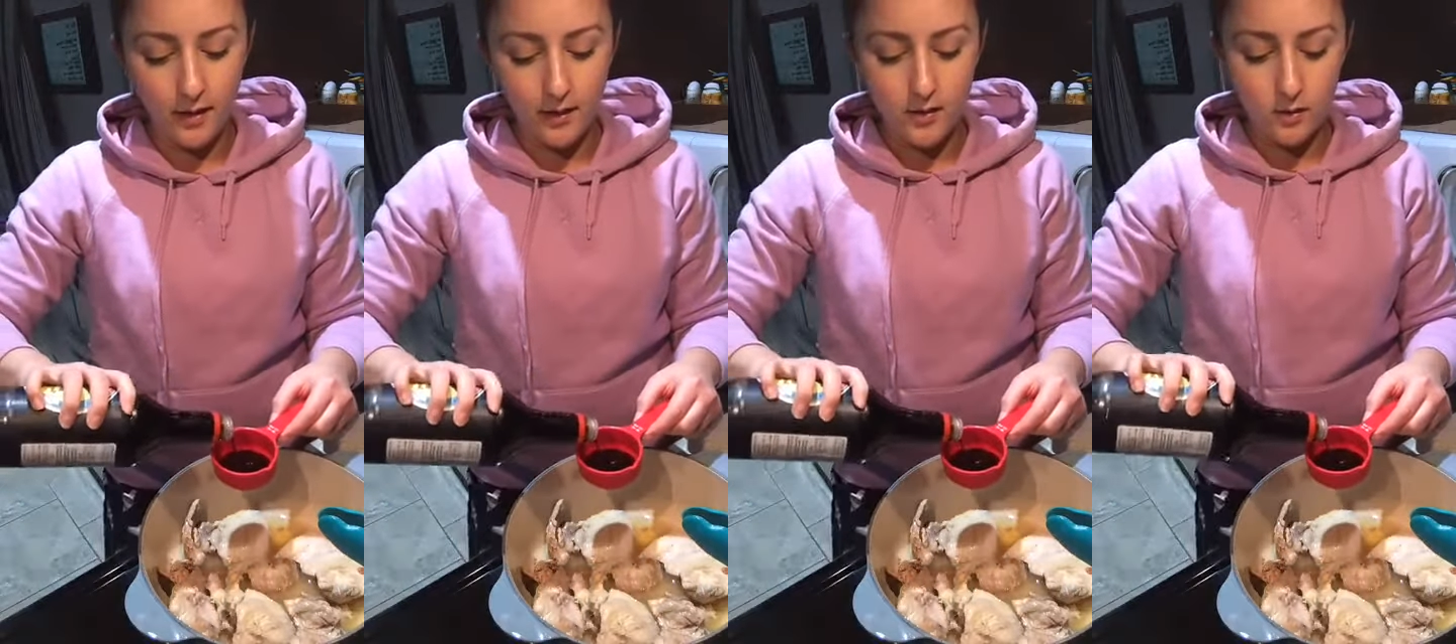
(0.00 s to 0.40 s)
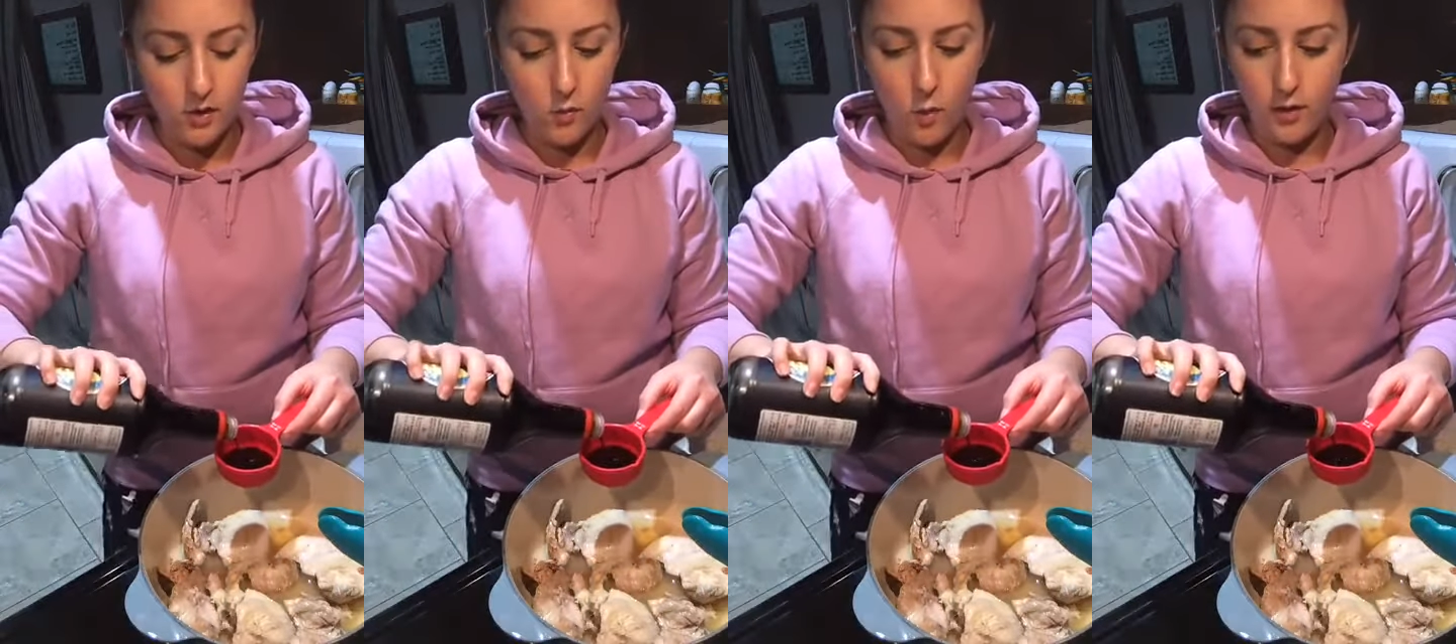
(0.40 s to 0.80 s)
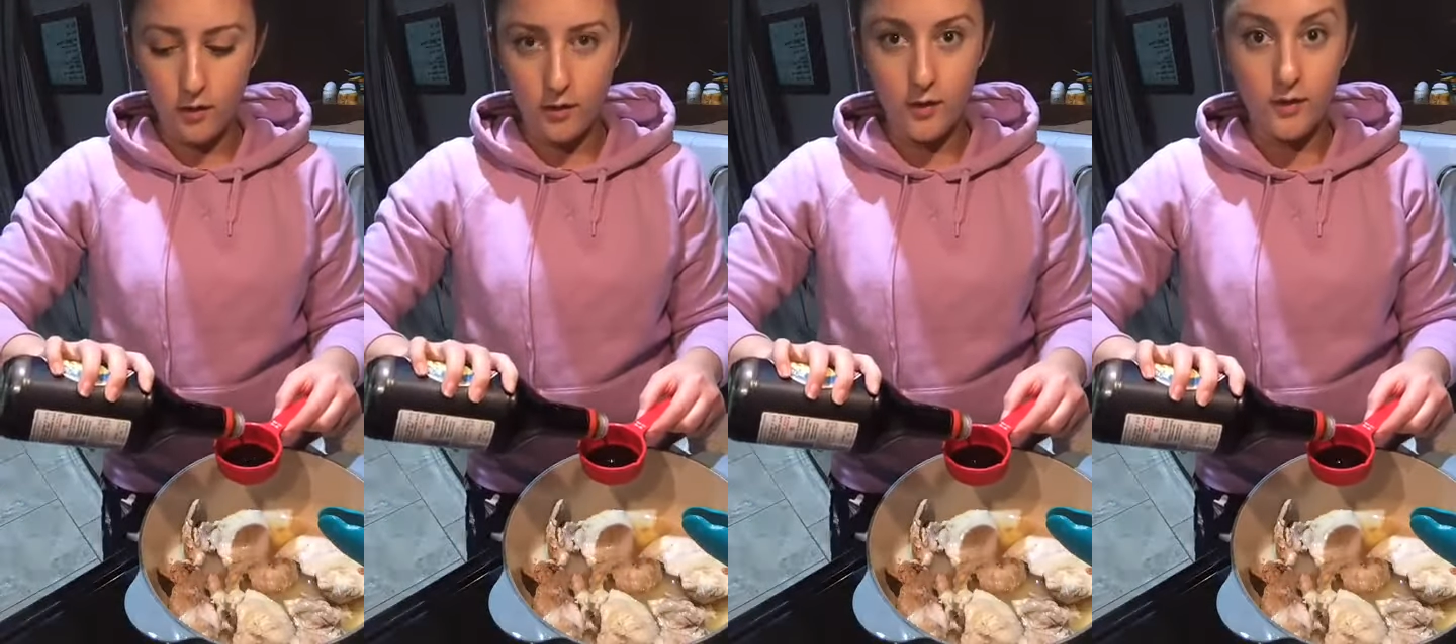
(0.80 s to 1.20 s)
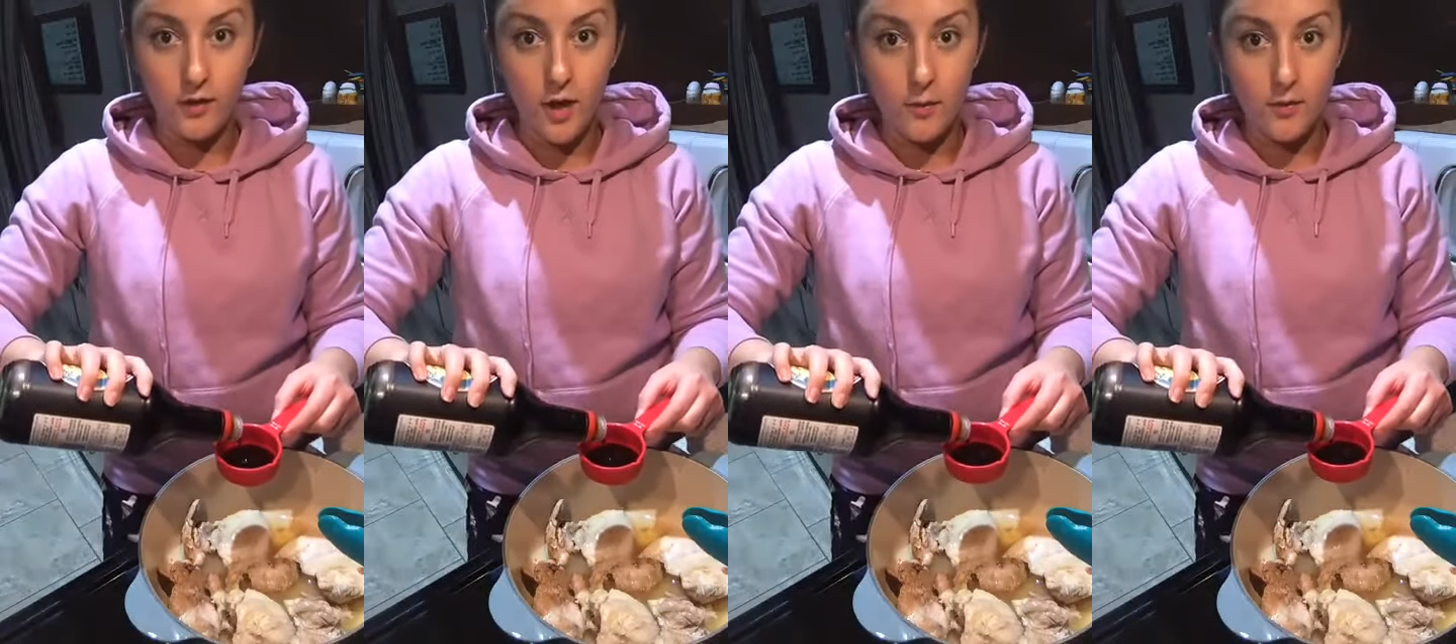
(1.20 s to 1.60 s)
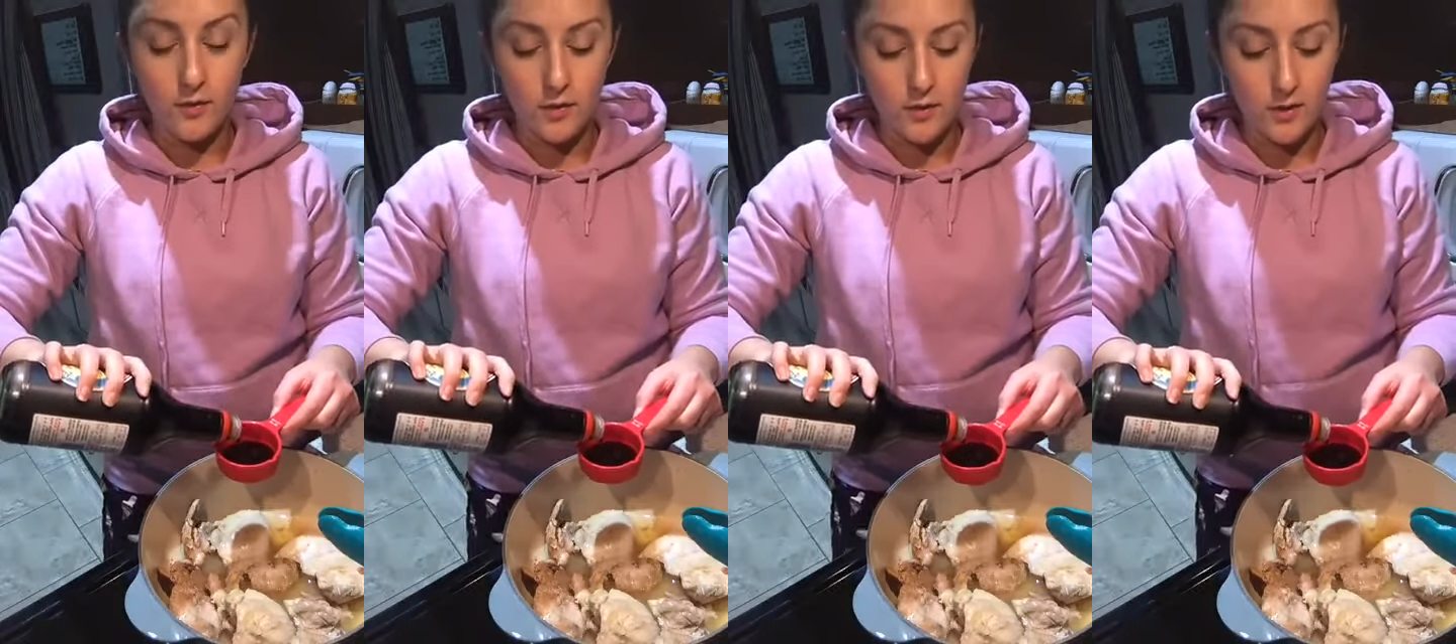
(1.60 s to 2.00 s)
So just 1/3 of a cup of the
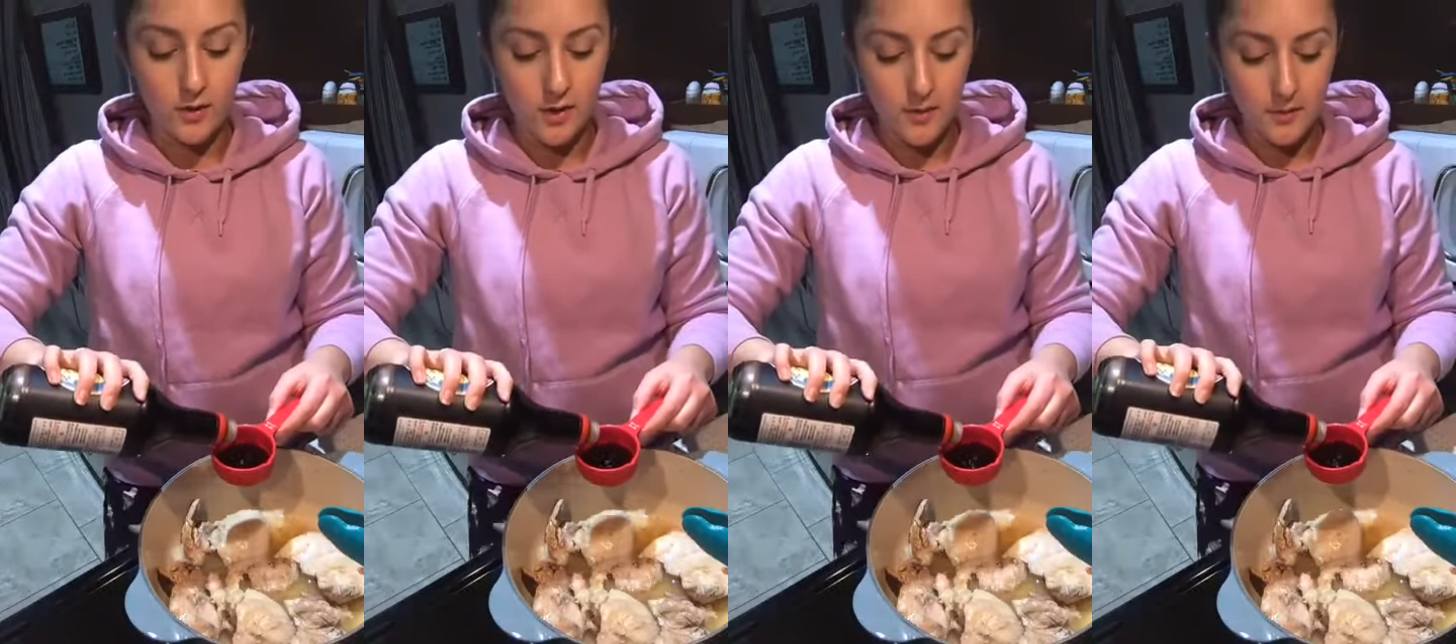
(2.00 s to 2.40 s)
soy sauce.